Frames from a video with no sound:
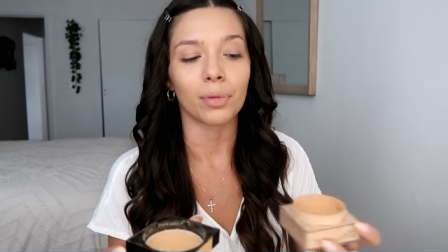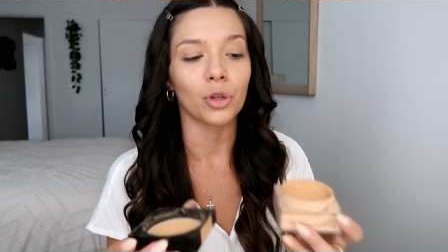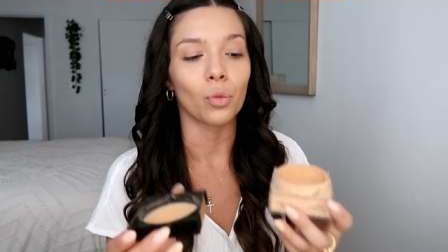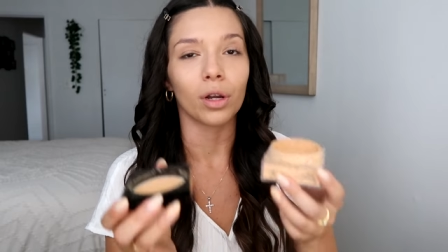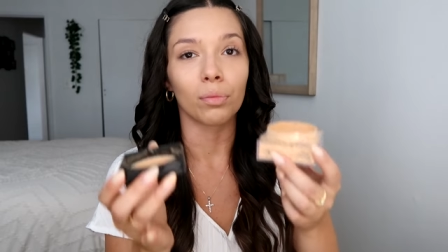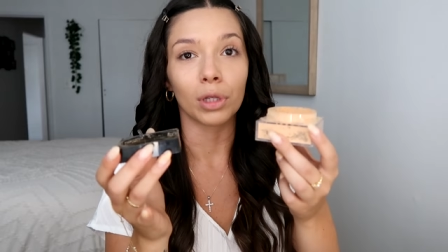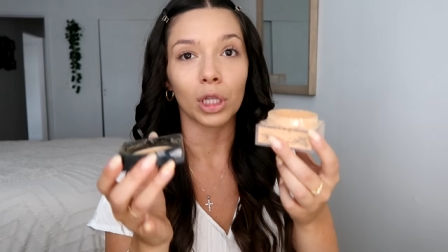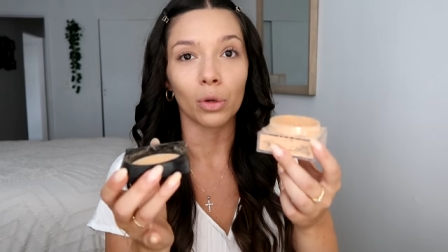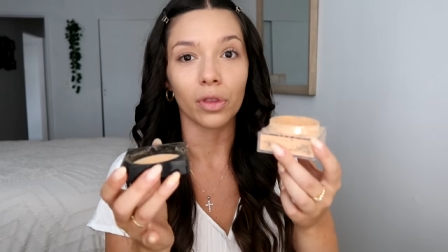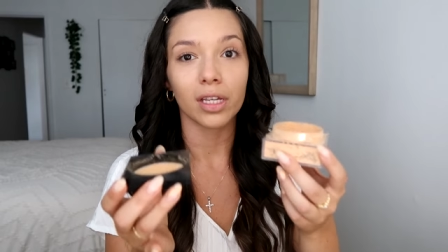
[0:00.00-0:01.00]
But the one
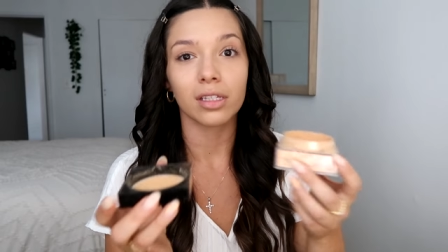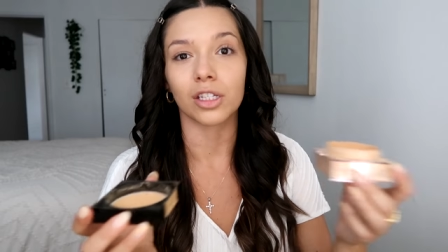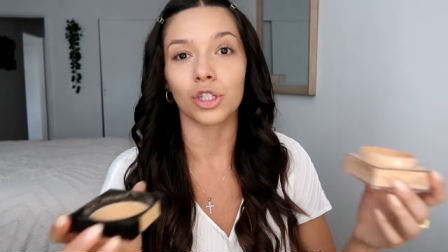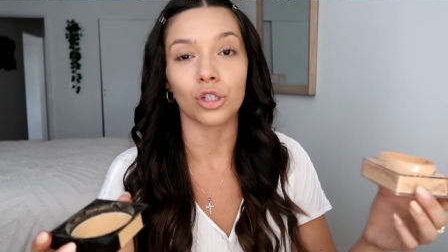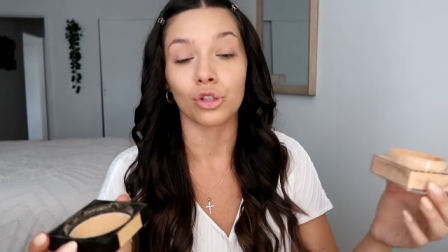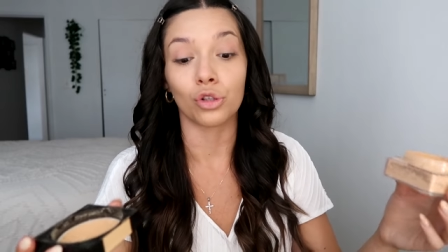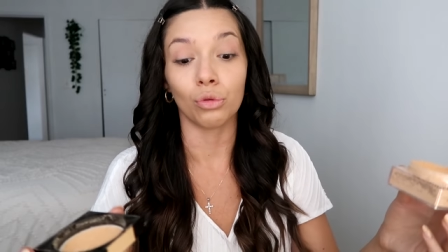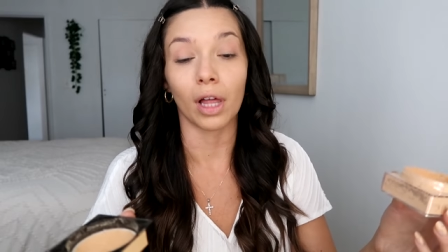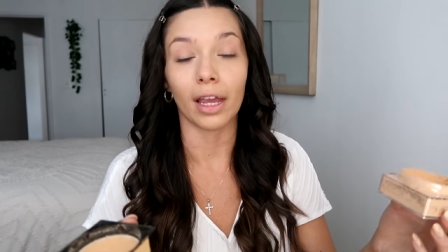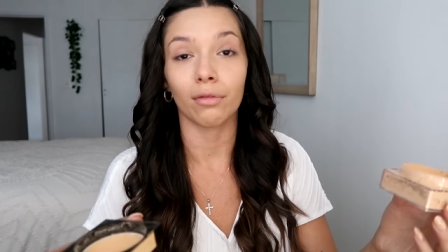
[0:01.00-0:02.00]
below this is just
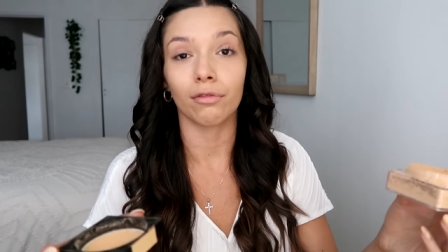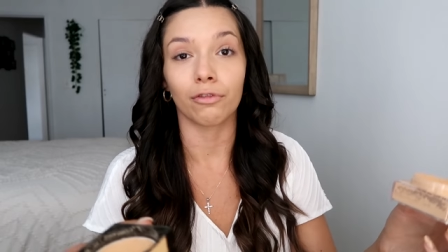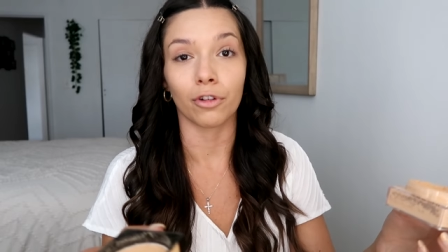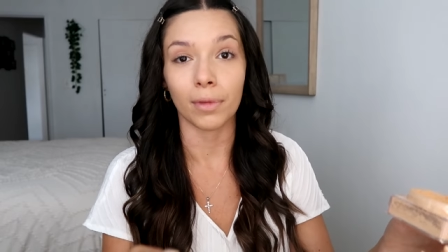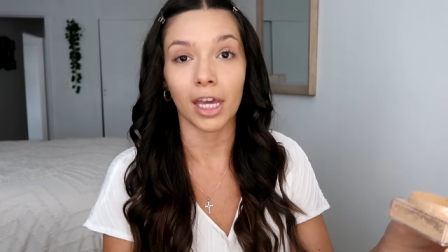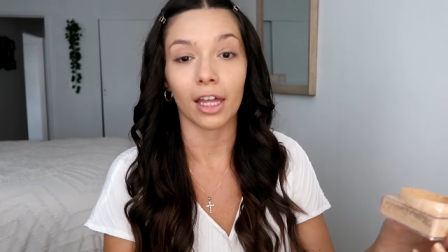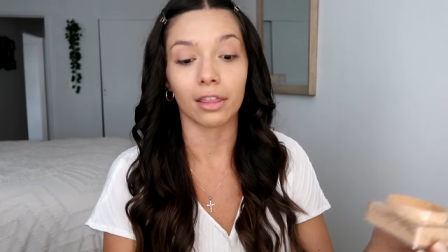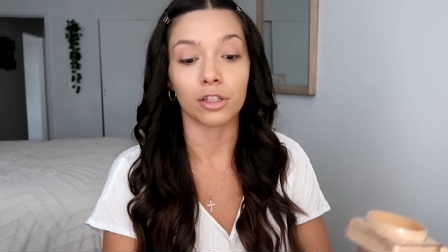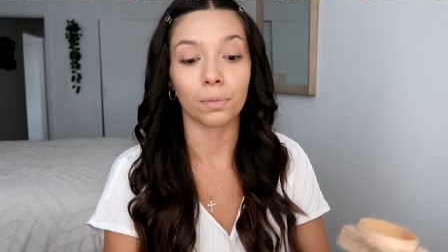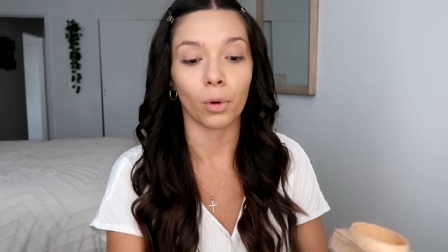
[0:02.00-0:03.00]
too light for me
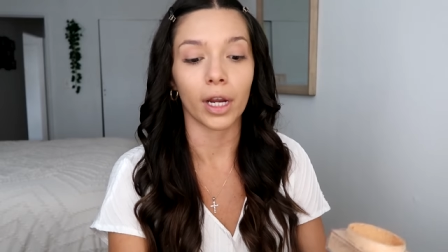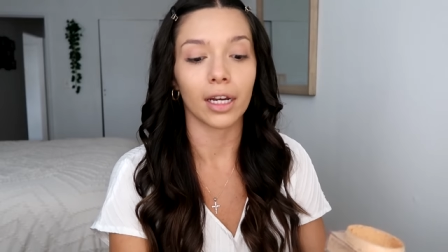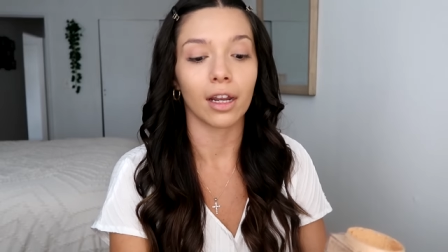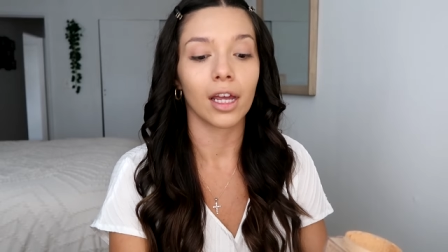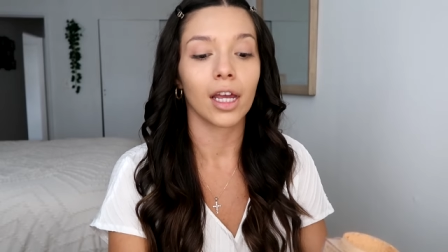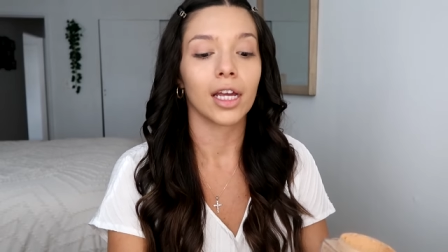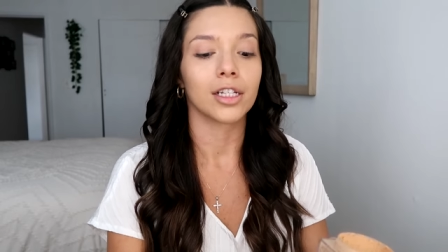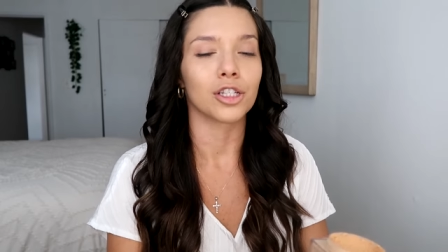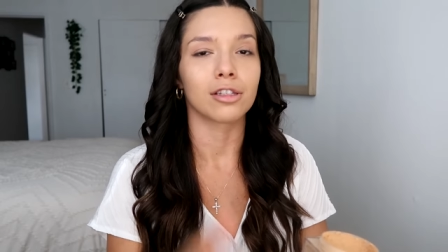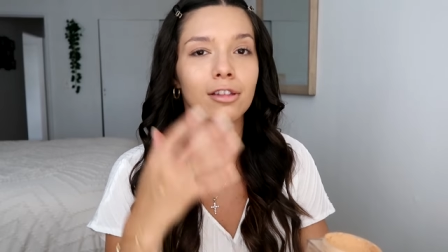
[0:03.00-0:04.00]
at this point.
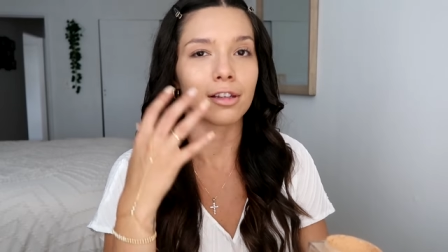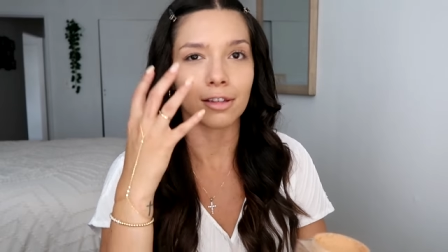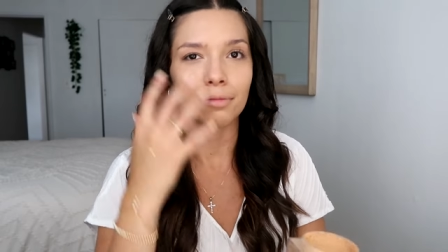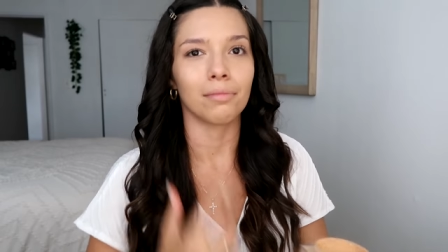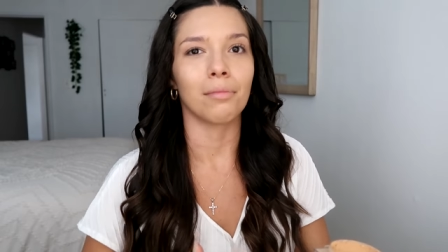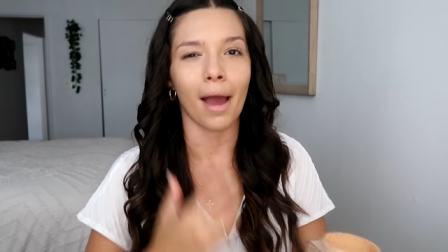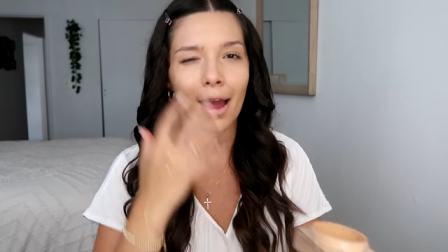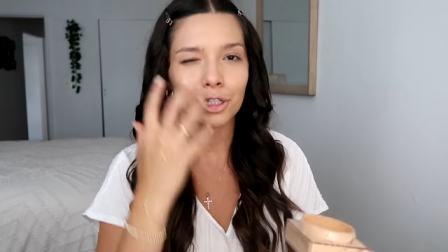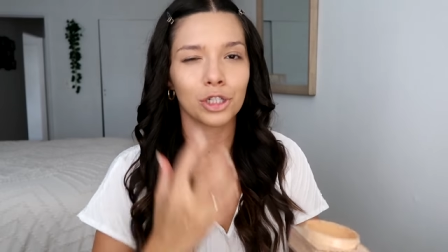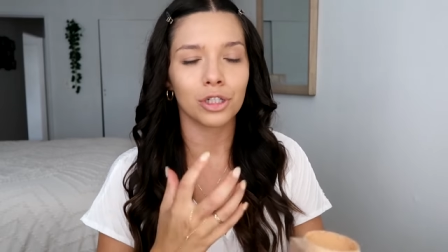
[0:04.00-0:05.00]
Just doesn't
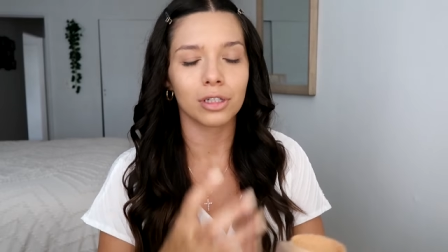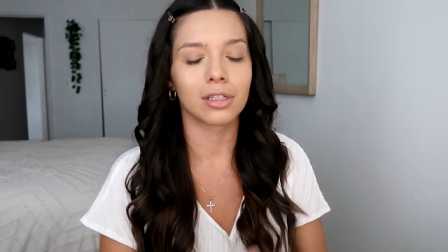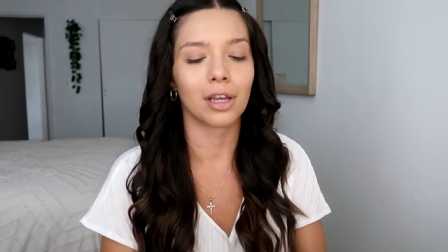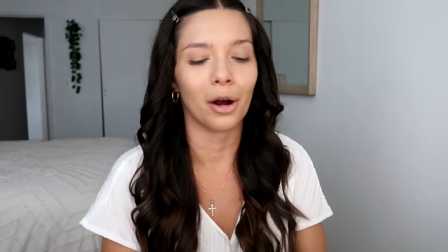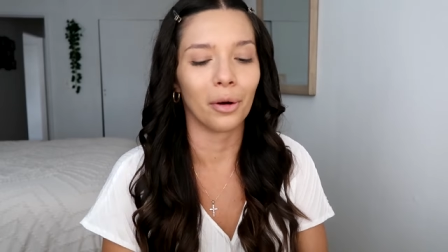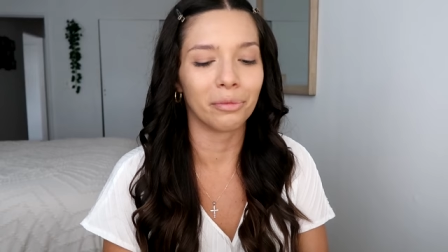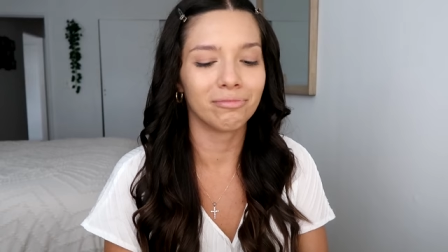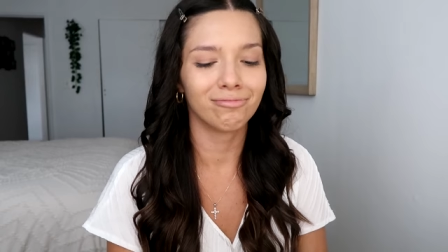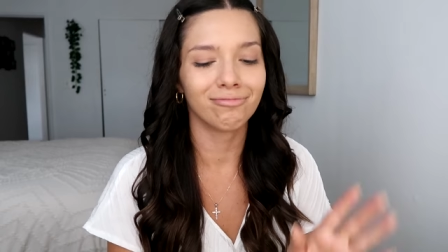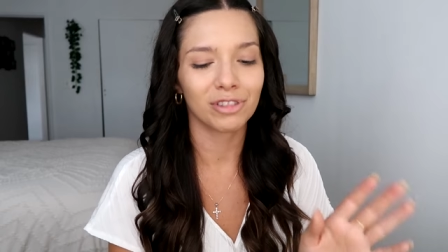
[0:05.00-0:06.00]
match. So
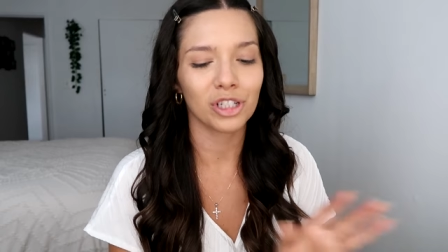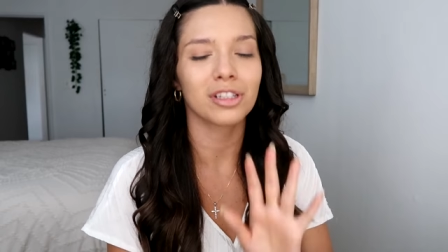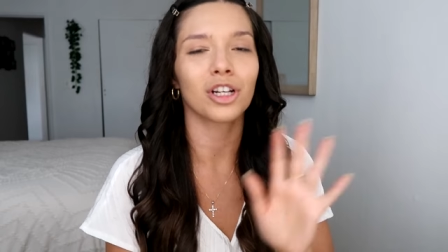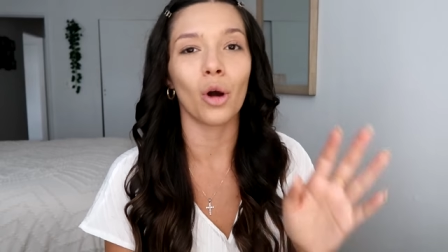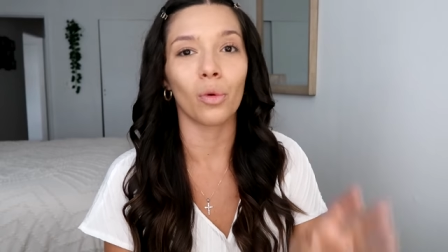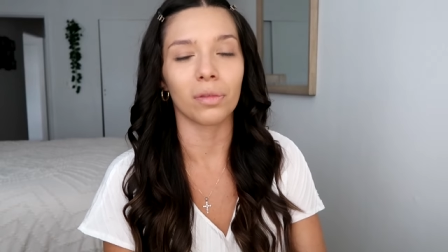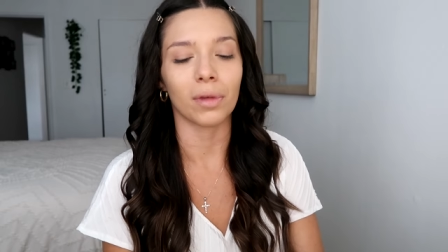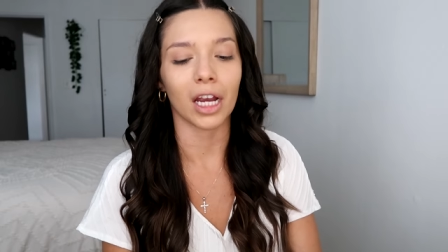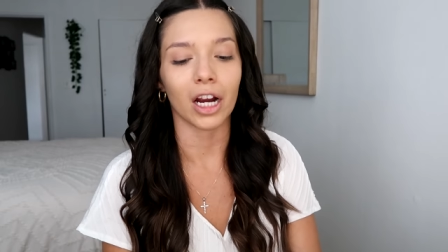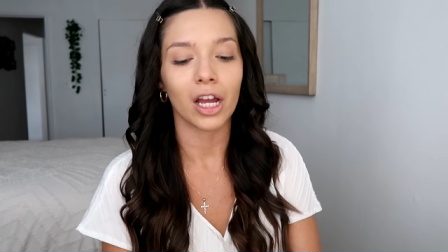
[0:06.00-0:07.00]
just go with
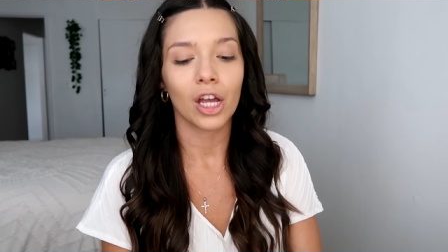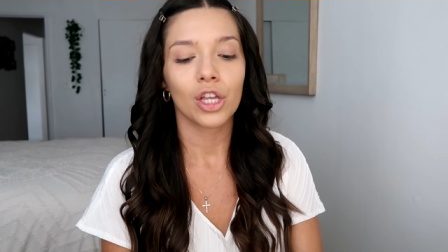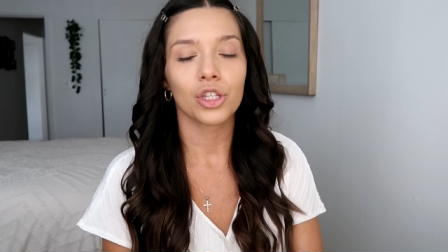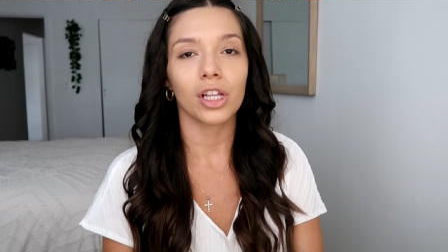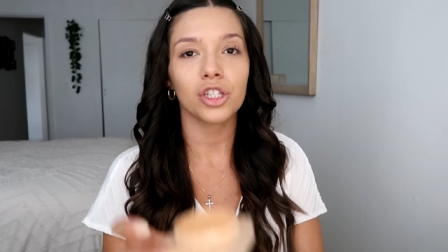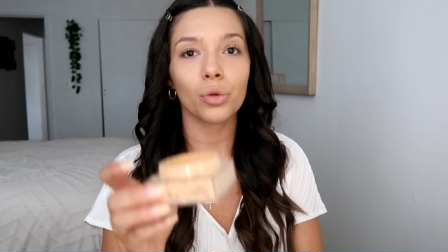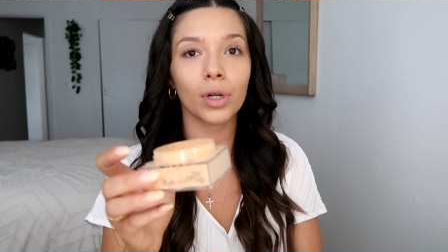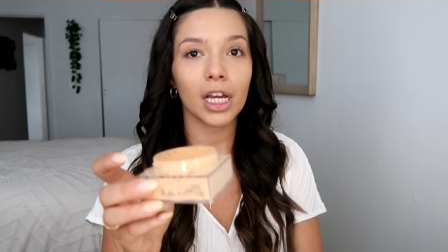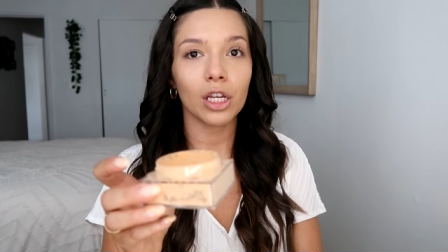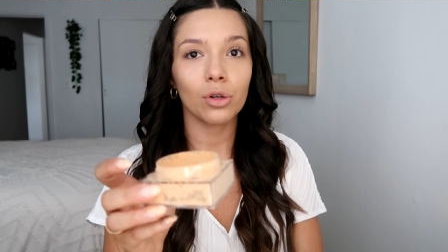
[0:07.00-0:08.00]
me here. So that's the
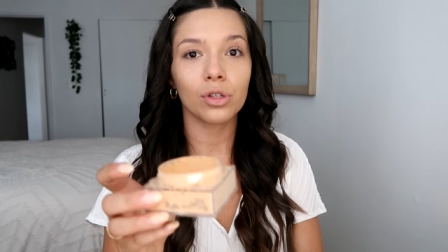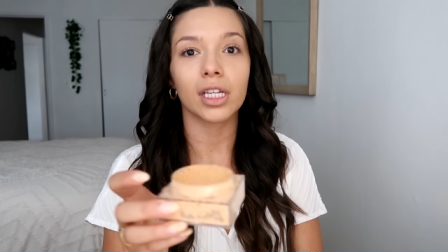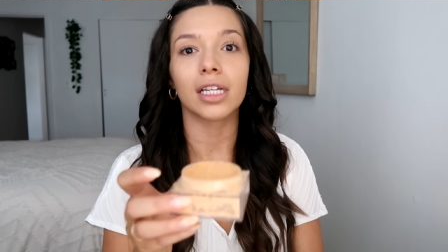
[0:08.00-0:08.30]
one I use.